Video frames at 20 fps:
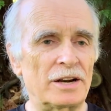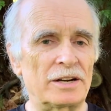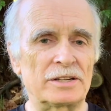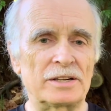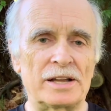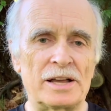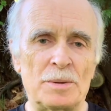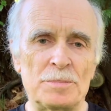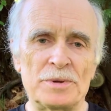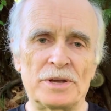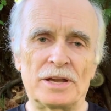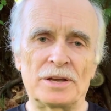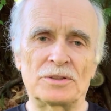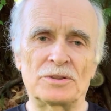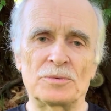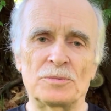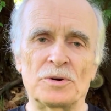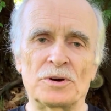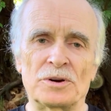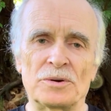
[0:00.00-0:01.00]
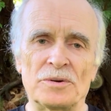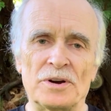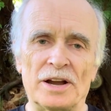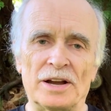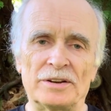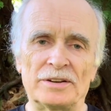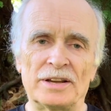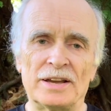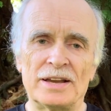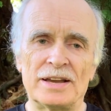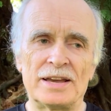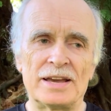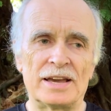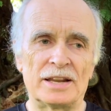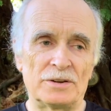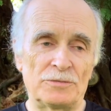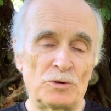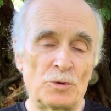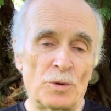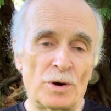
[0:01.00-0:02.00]
It'll help me get the word around.
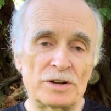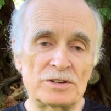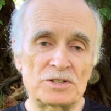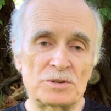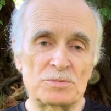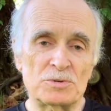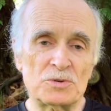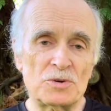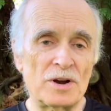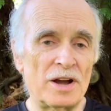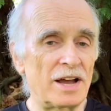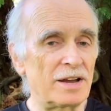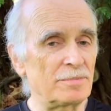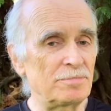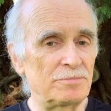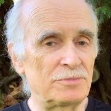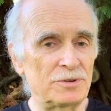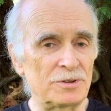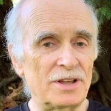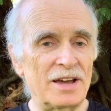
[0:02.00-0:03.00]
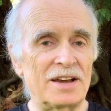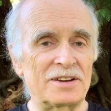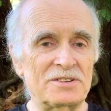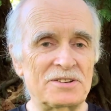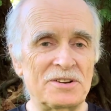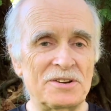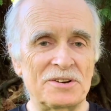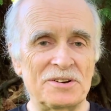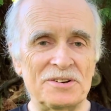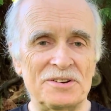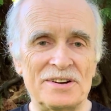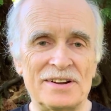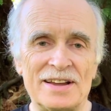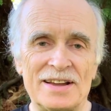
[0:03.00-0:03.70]
And if you want to subscribe, do that too.